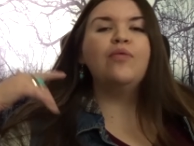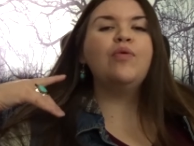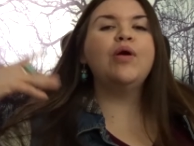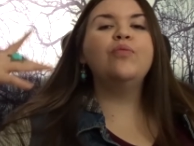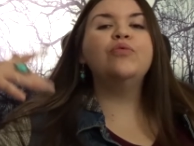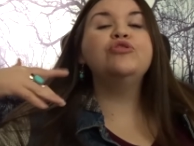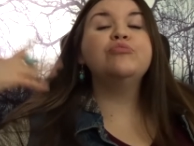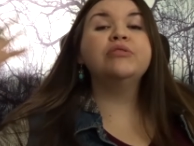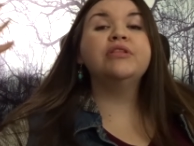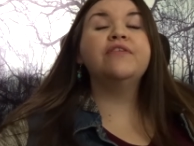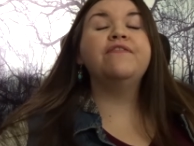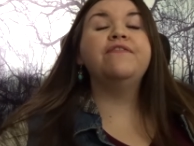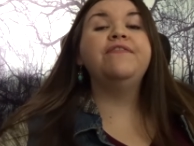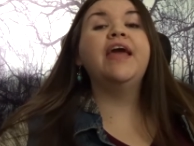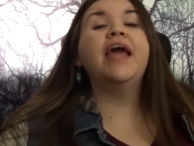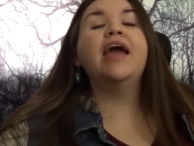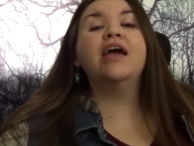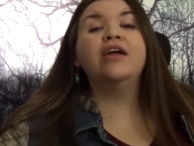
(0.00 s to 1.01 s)
wonder what the
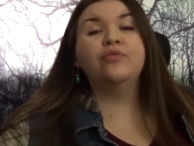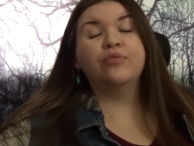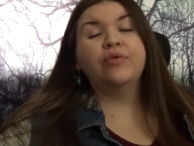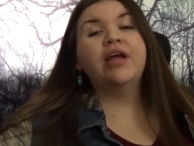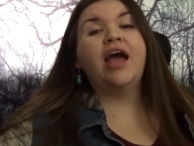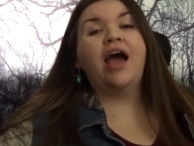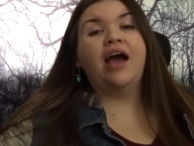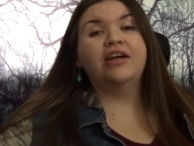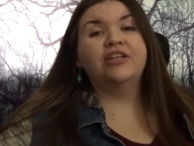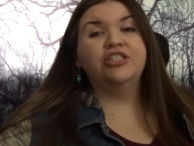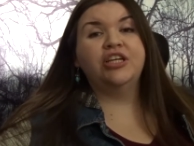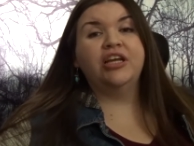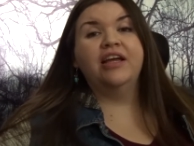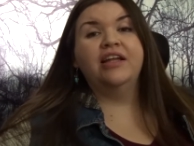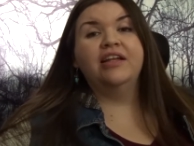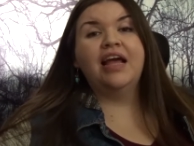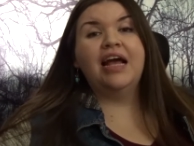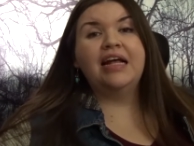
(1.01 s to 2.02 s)
fan
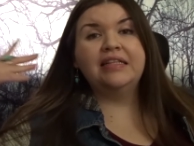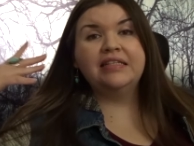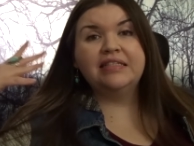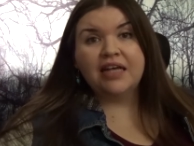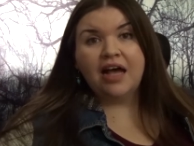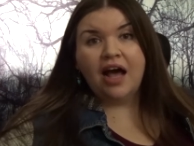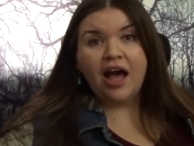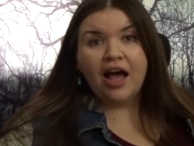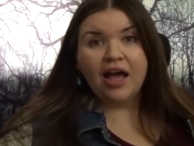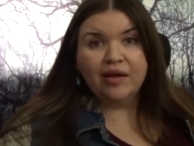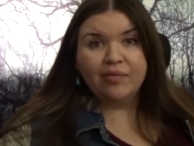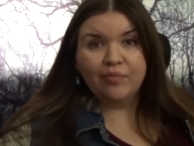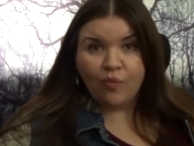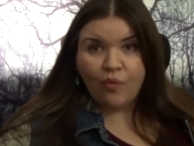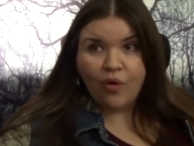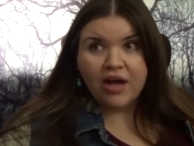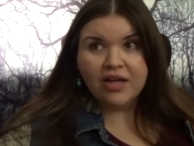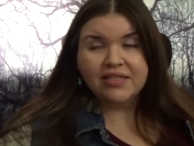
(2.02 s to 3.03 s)
reaction at the
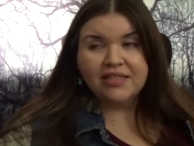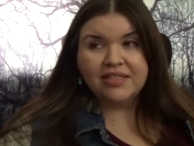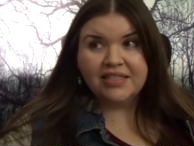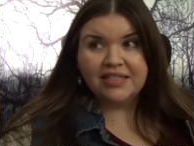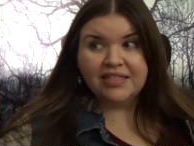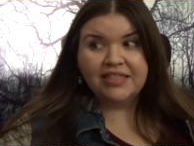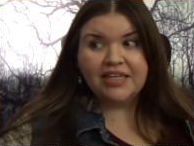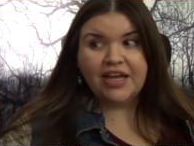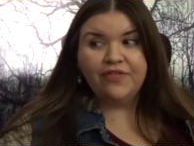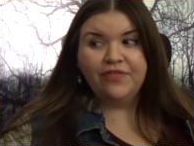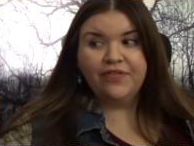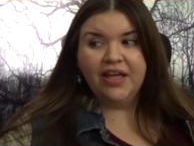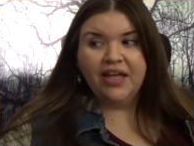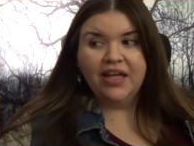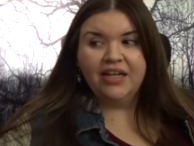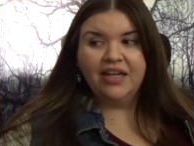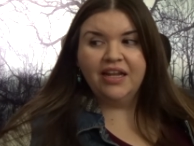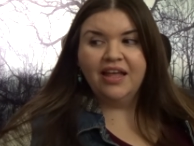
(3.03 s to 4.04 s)
time was to
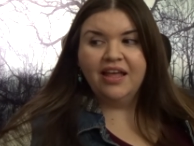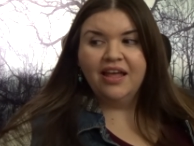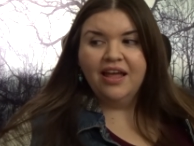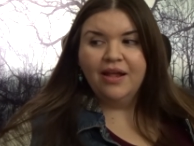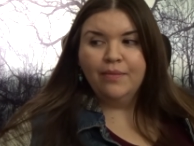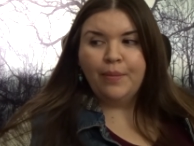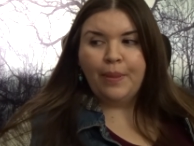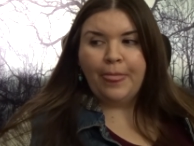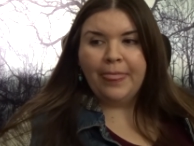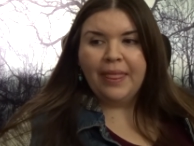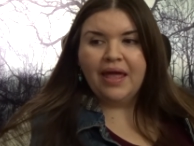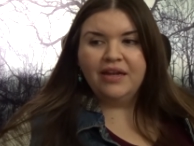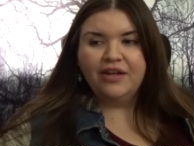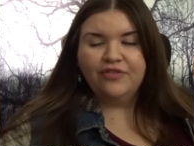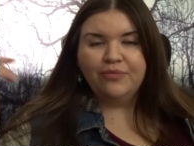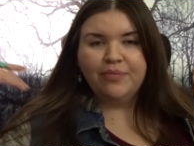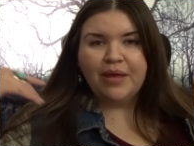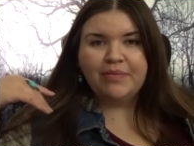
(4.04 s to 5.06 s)
Stefan, and
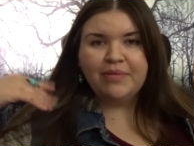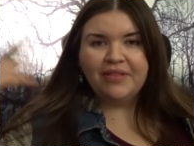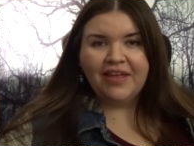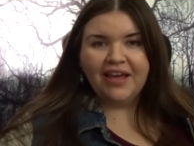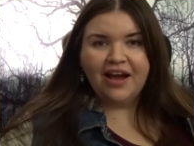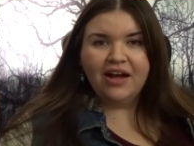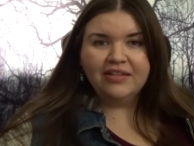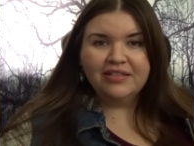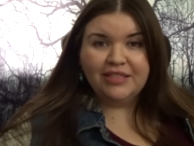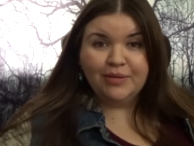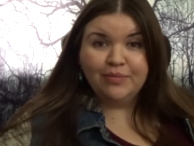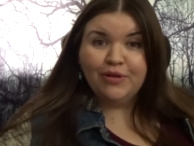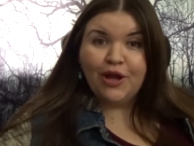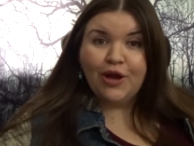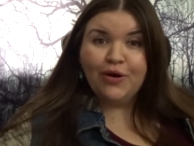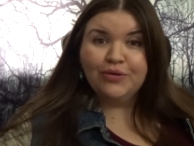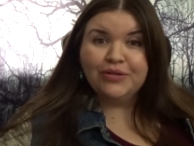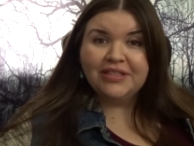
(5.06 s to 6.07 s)
if maybe they got some
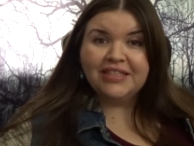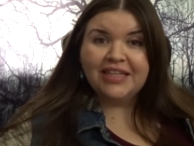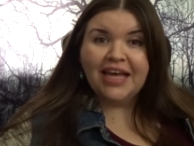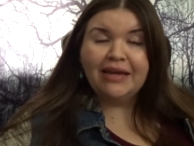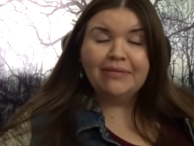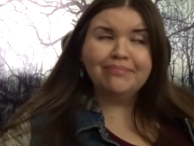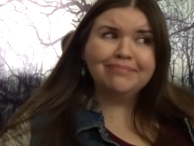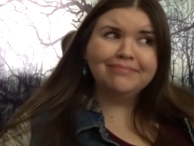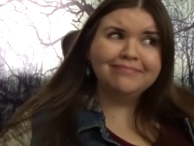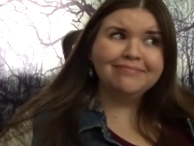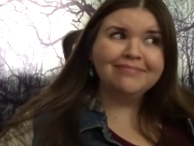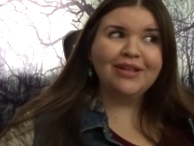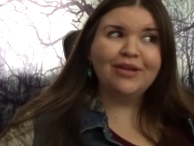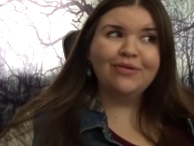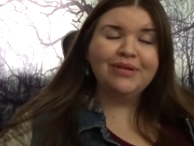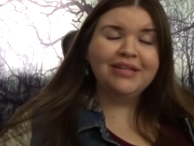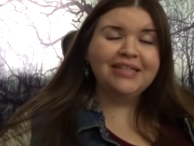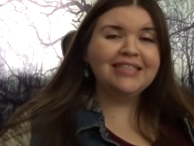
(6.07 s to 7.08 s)
notes like, we
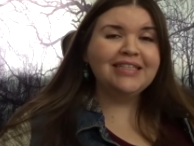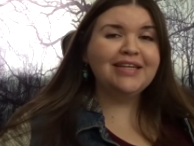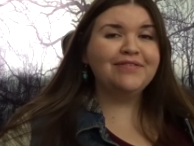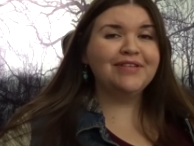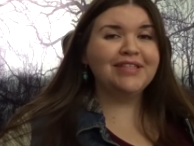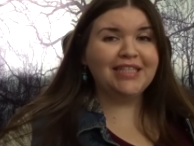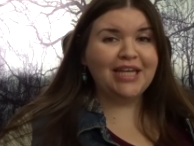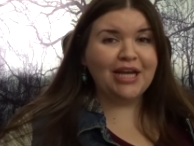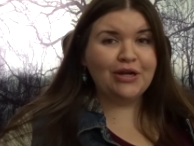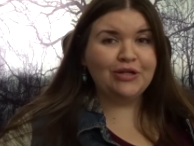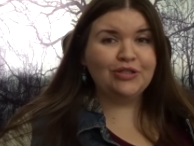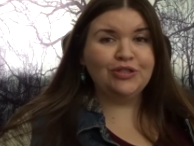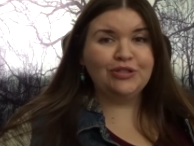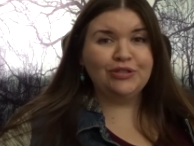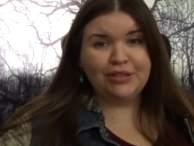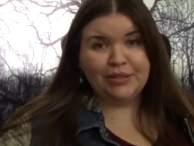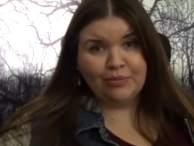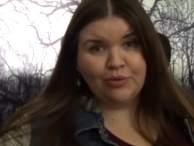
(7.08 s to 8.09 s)
need to give this
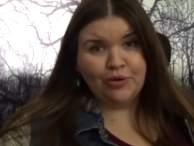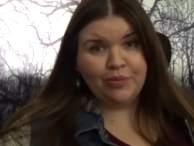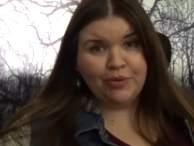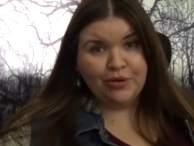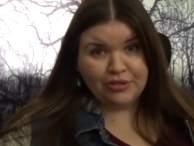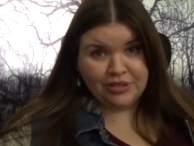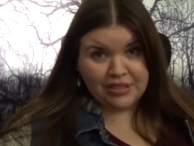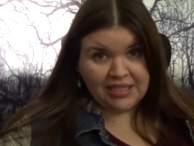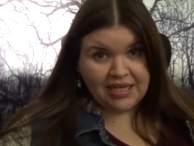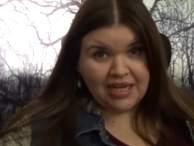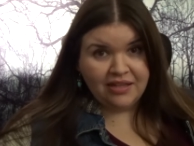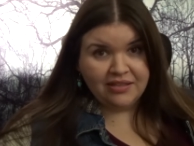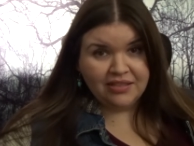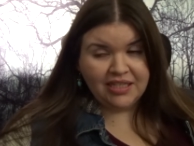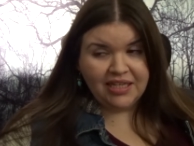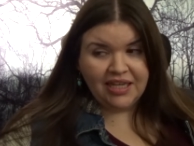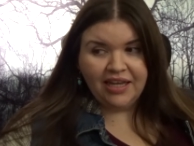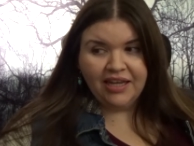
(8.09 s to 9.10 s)
character some more
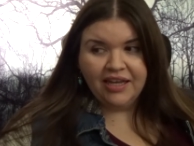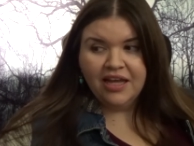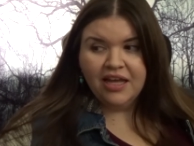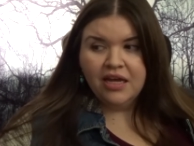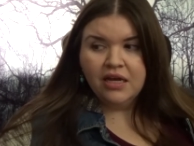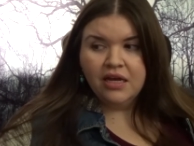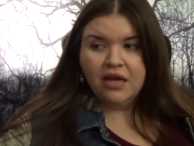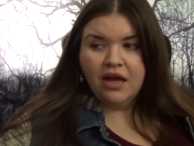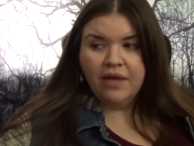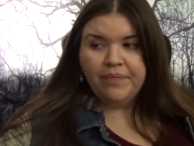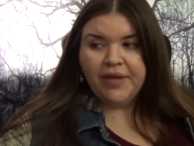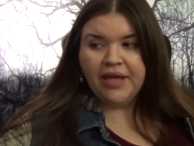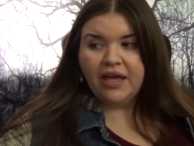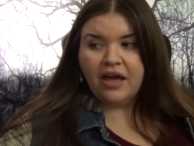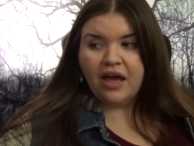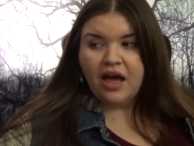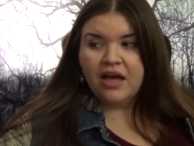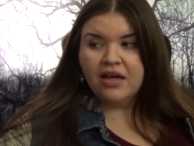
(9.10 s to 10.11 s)
personality.
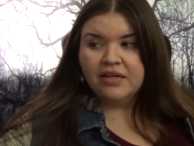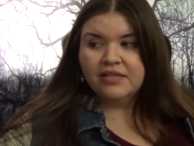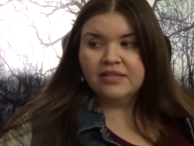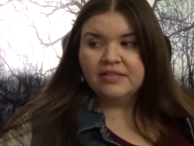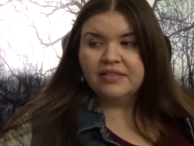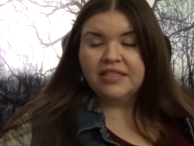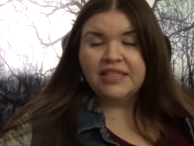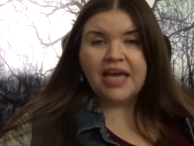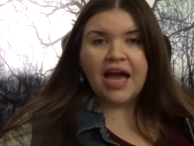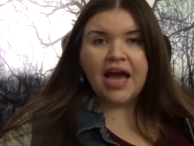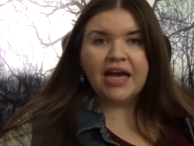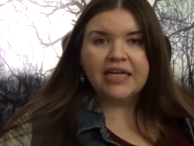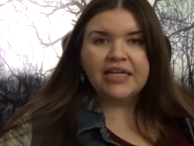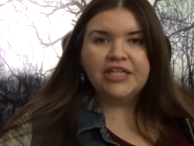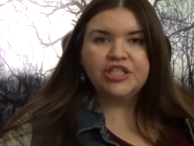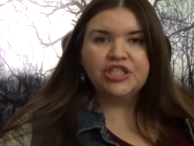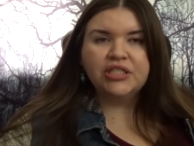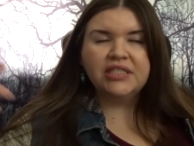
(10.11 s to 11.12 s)
Because, yeah,
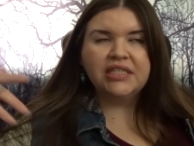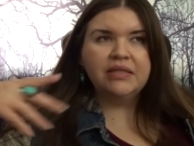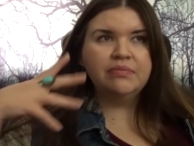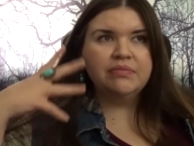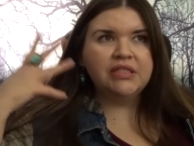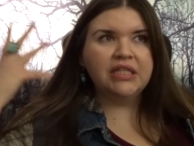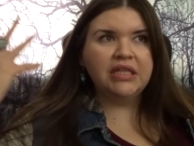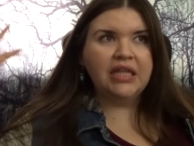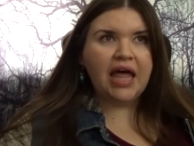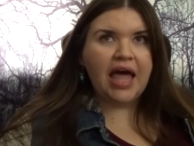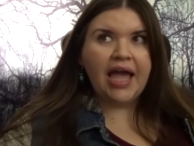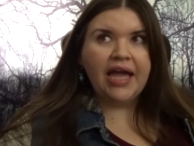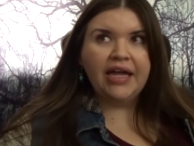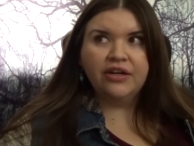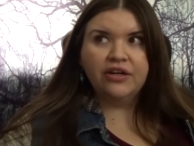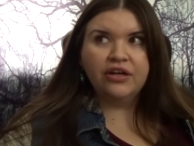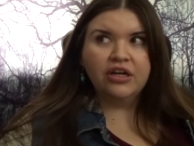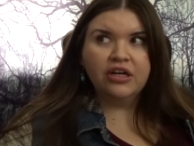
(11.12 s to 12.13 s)
he just seems
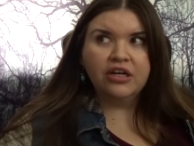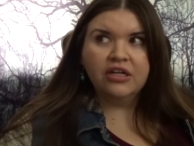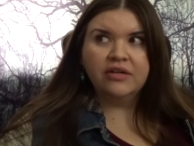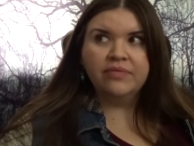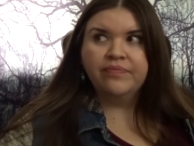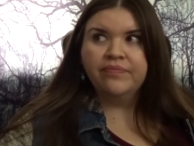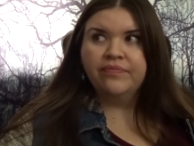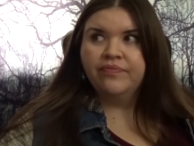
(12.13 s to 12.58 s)
lighter,